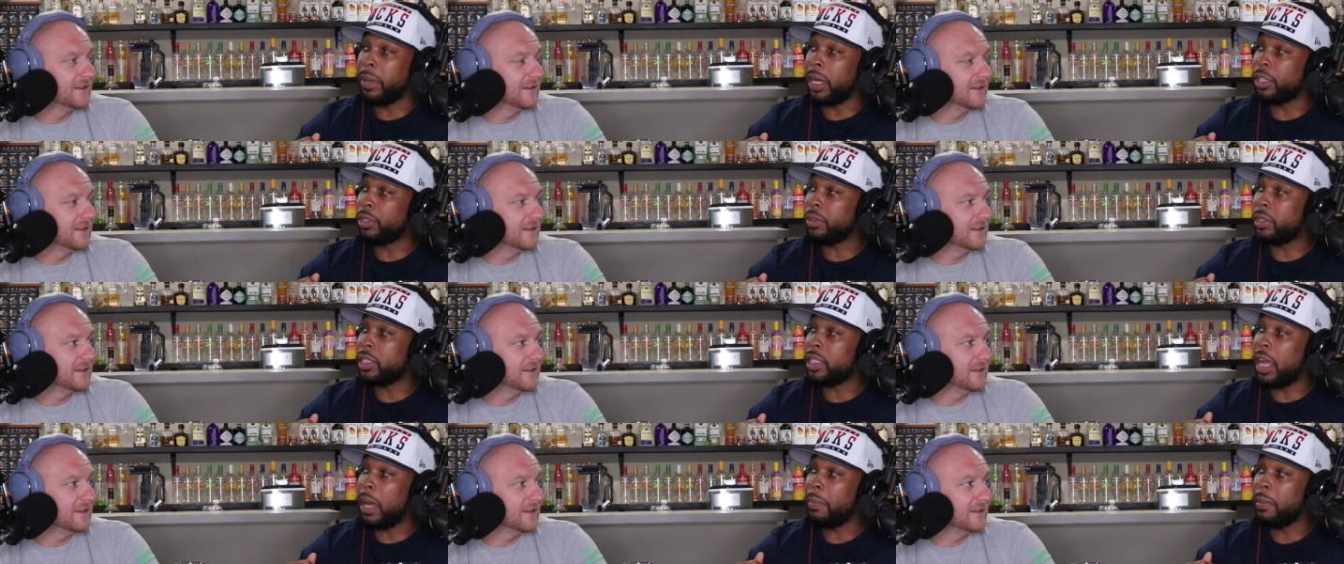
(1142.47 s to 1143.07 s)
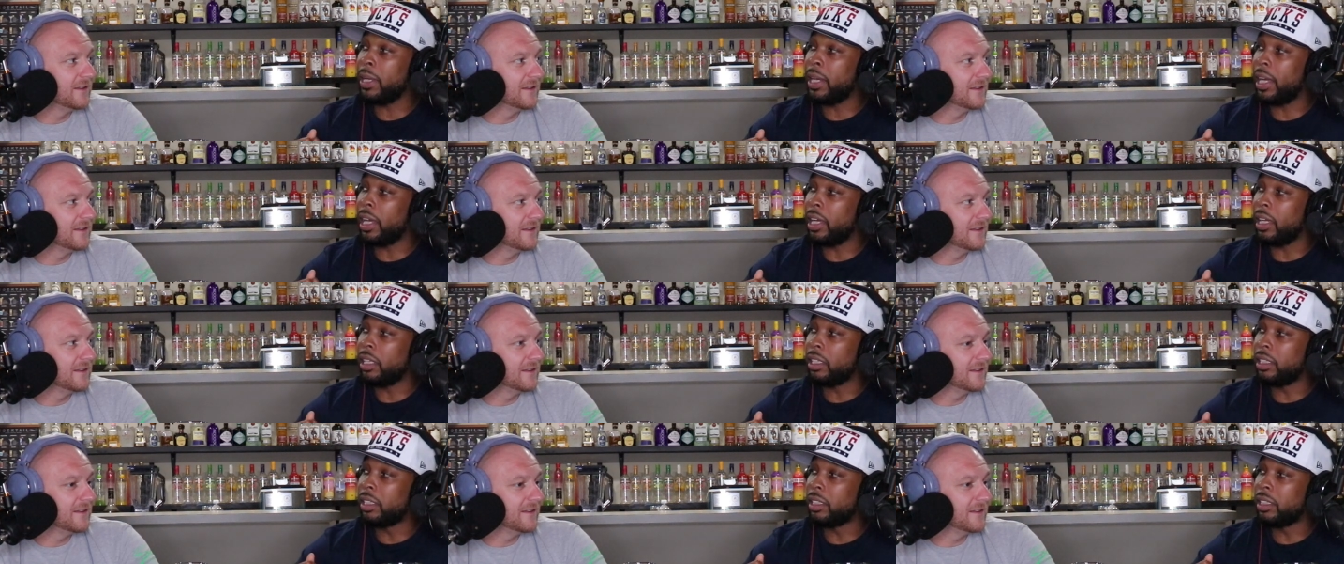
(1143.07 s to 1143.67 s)
Speaker 1: might as well stop it
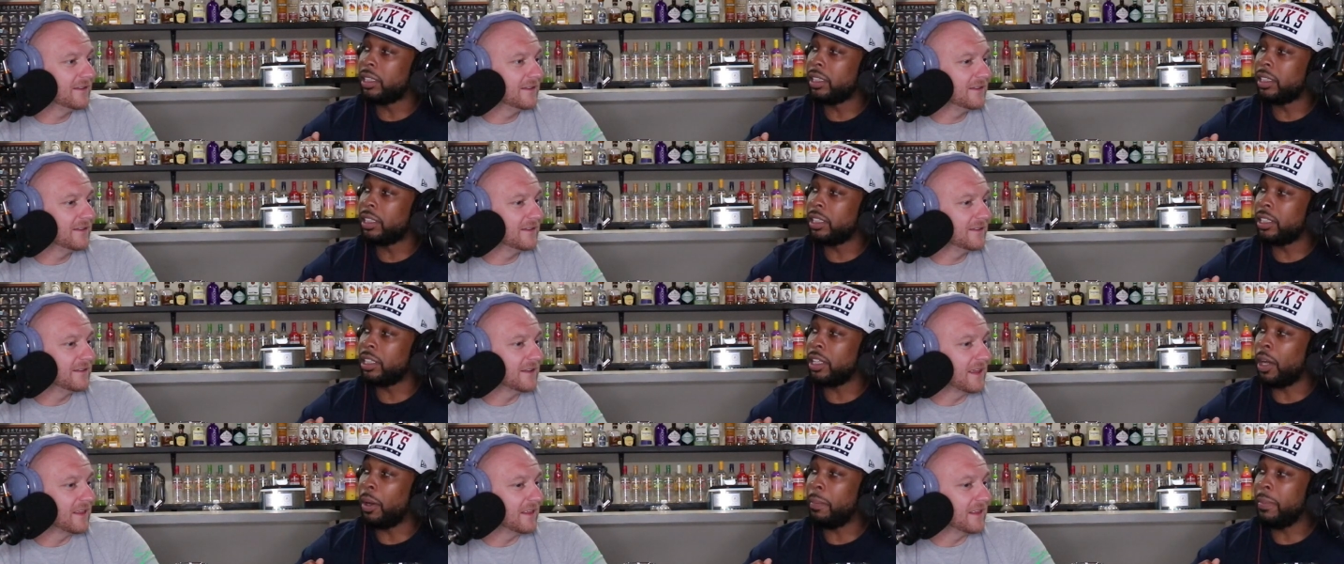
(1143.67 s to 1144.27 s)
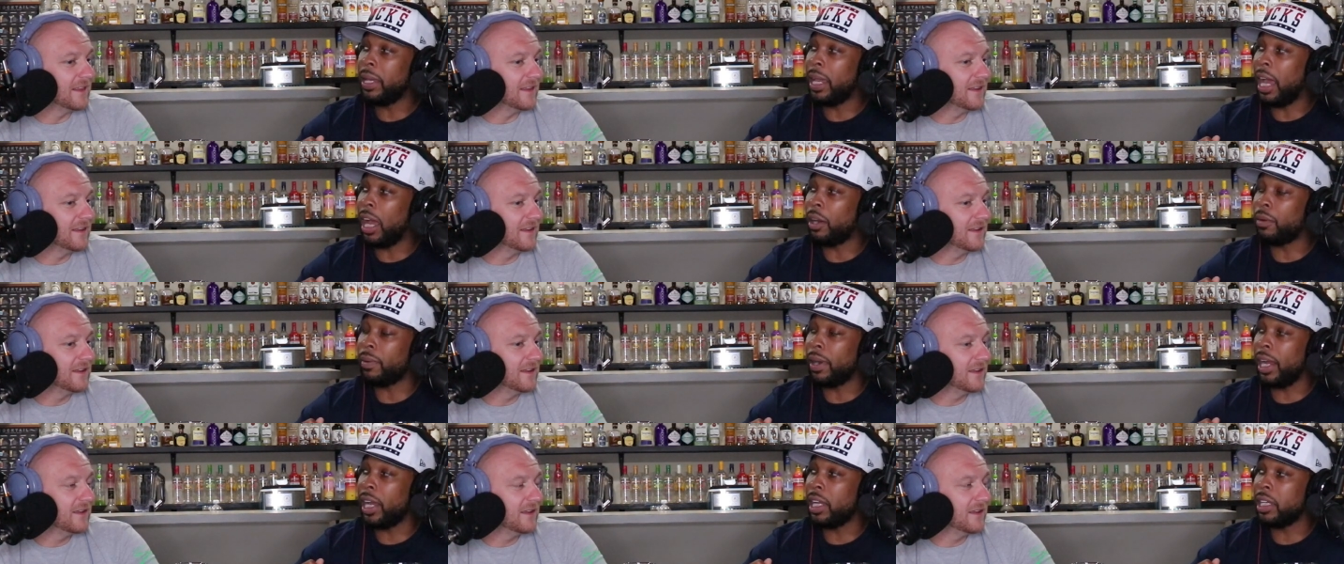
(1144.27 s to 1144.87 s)
now. Don't be
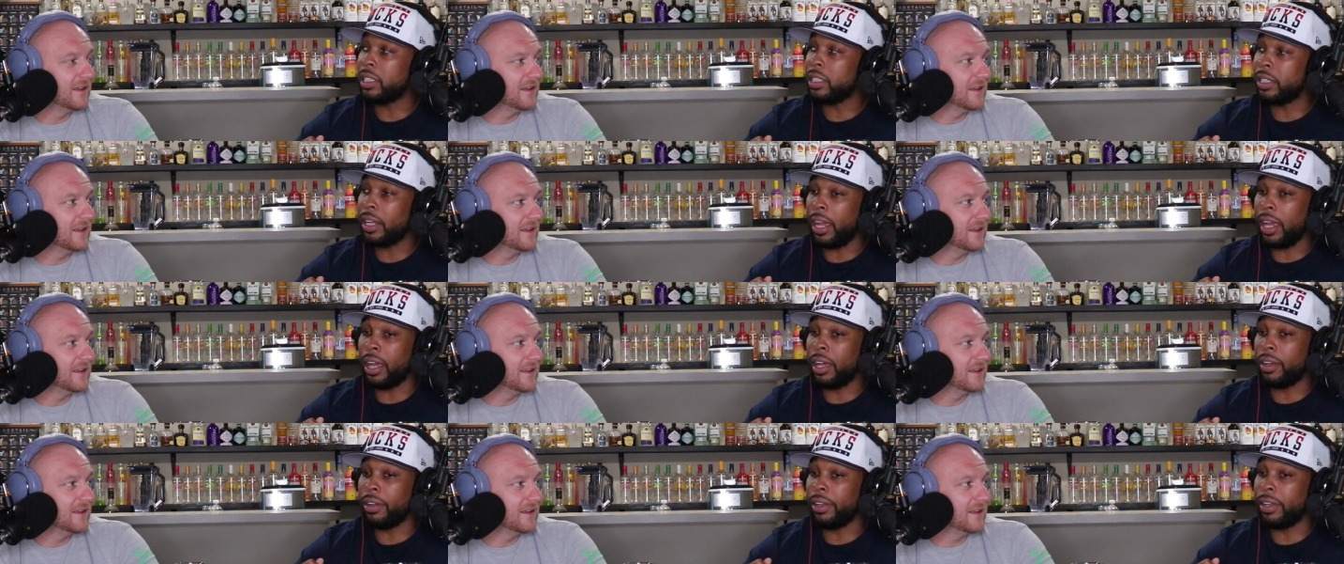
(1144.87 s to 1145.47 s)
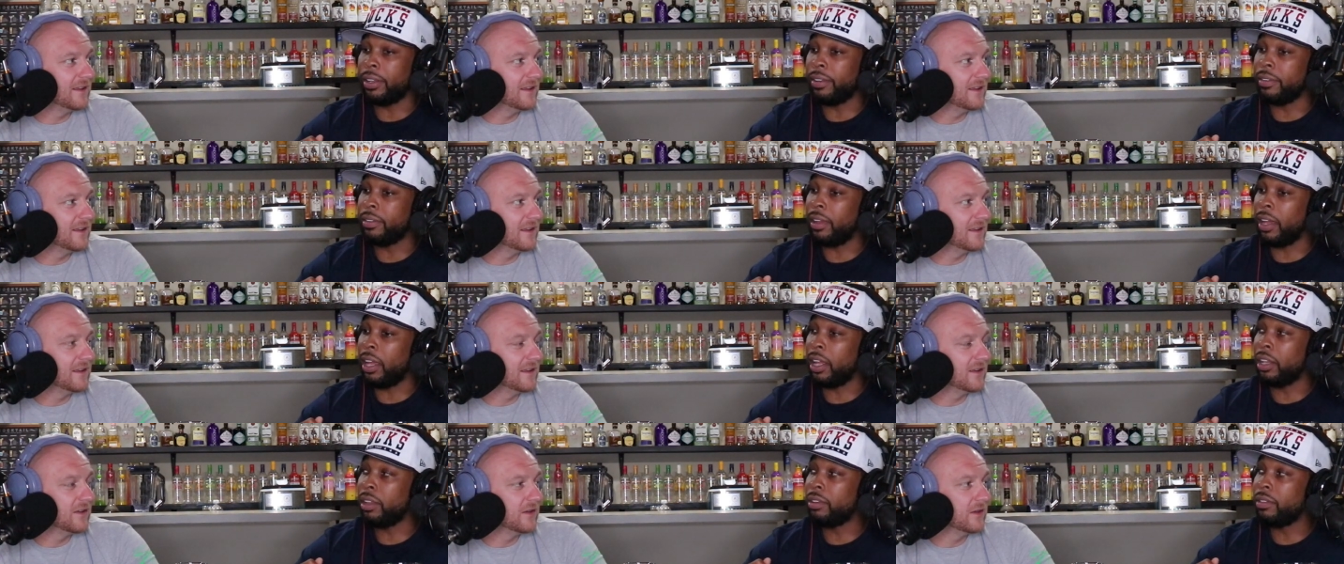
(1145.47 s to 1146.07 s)
outraged now, and
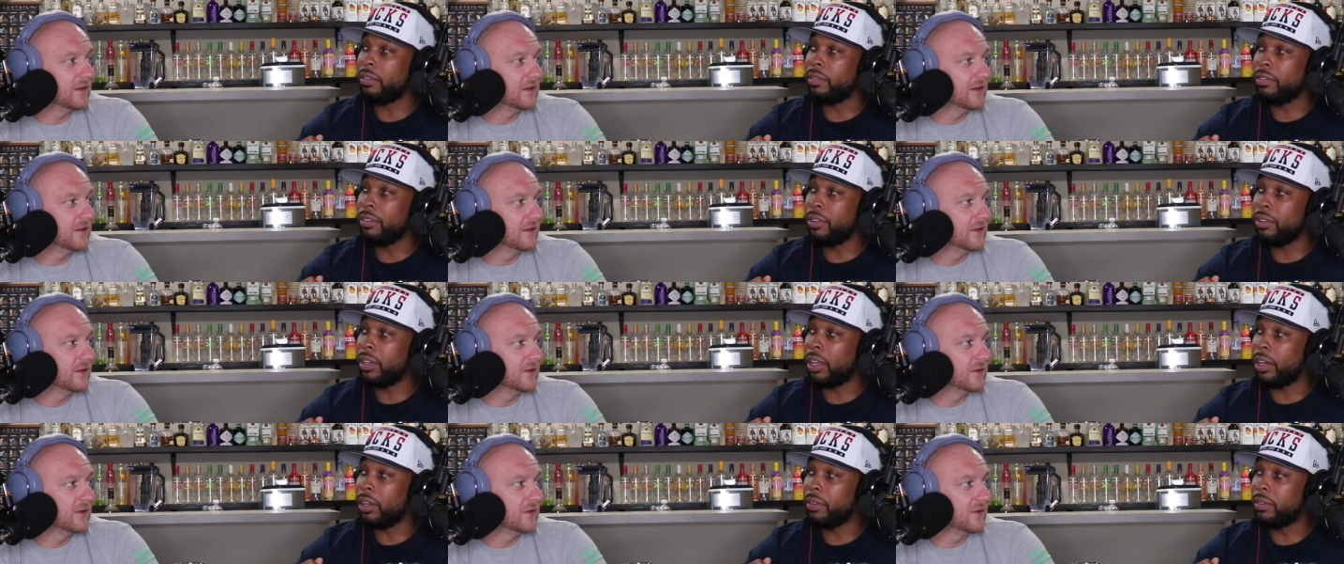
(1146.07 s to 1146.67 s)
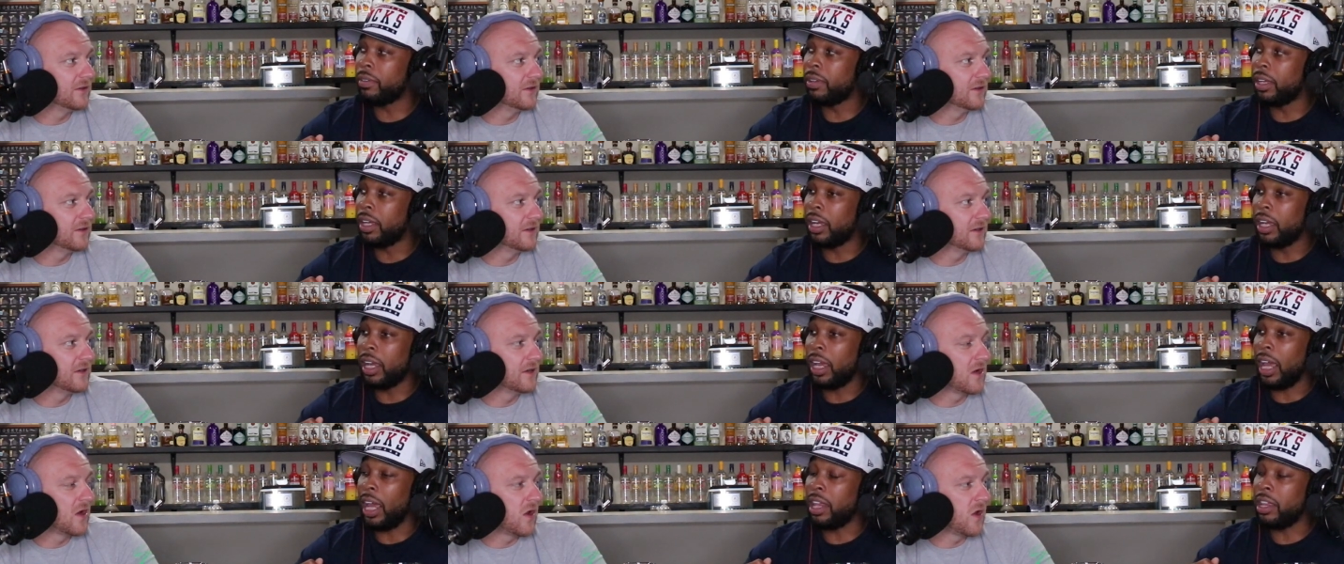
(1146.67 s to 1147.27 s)
and you know,
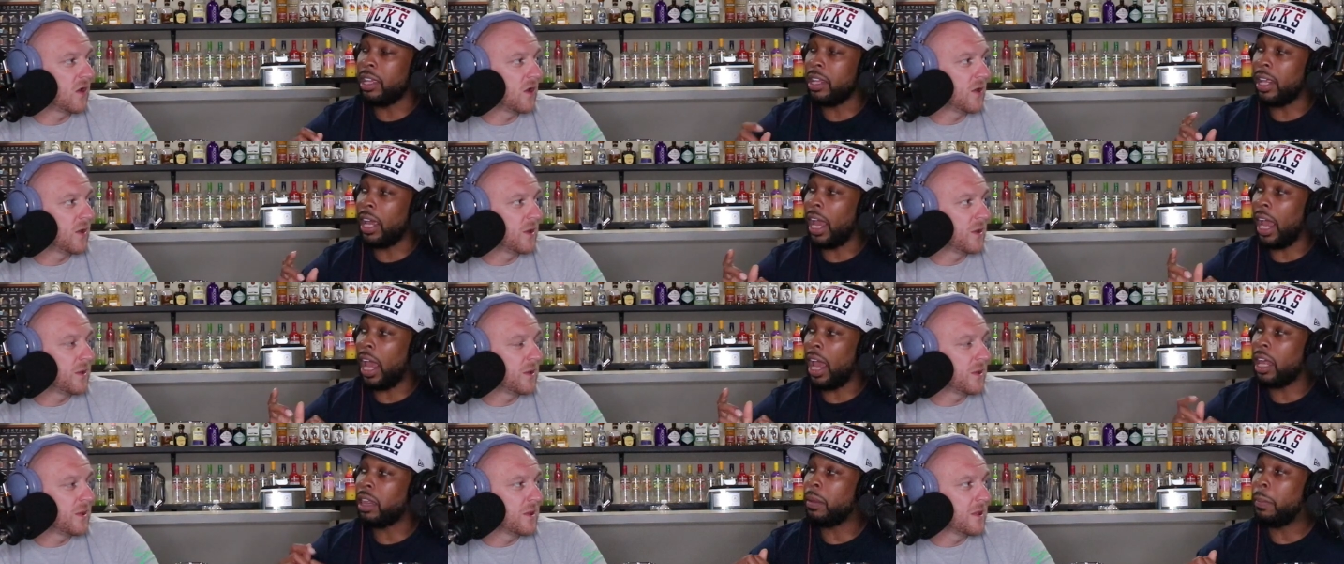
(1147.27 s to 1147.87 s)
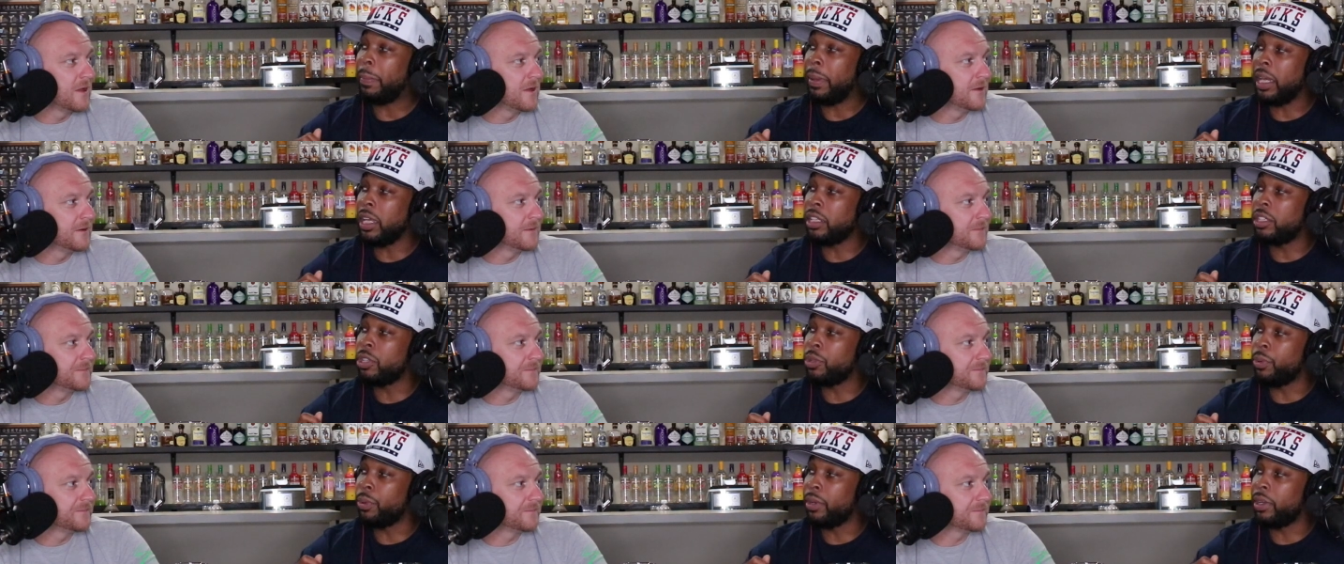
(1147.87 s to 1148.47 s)
and then they add the P
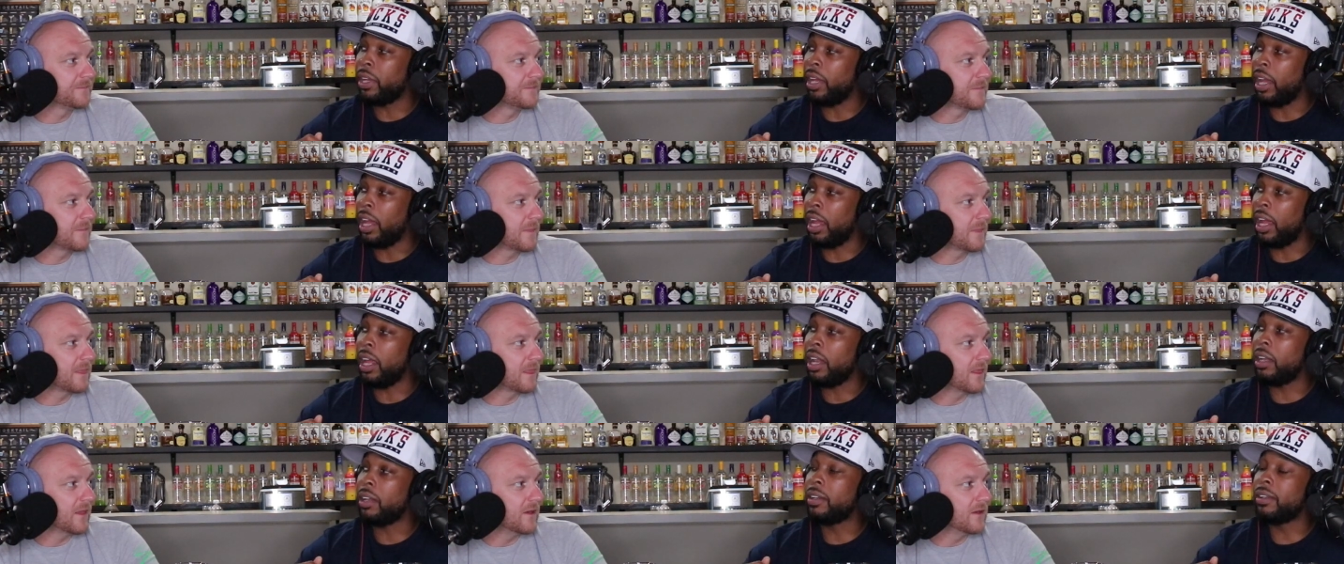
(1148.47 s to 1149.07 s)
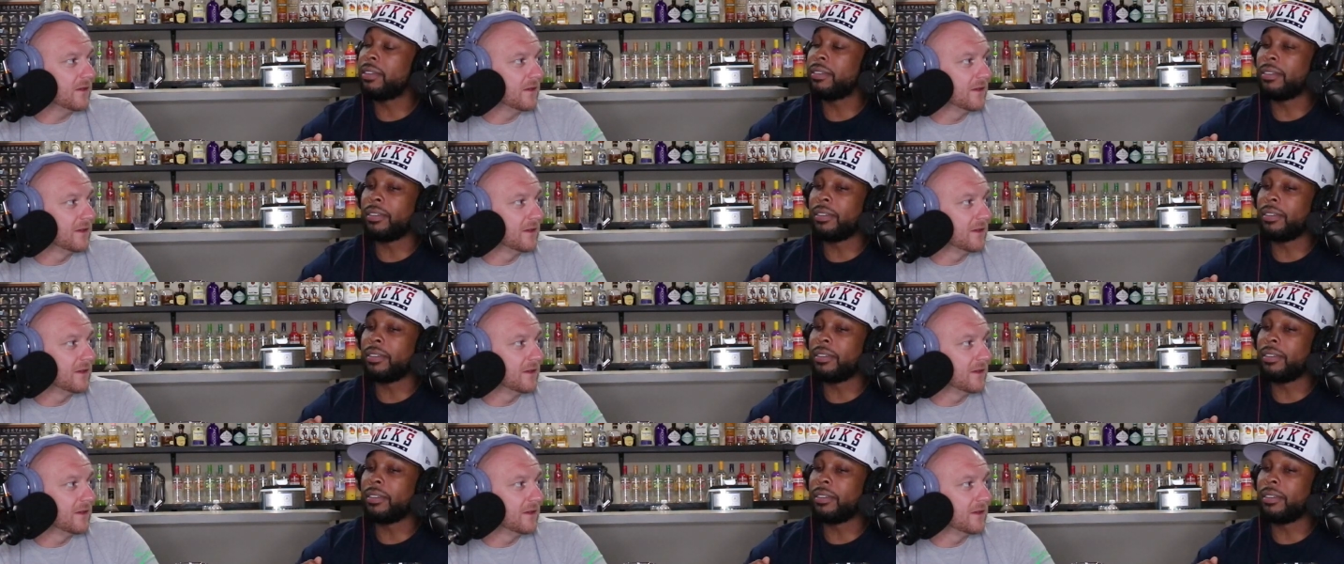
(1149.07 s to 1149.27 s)
to it, and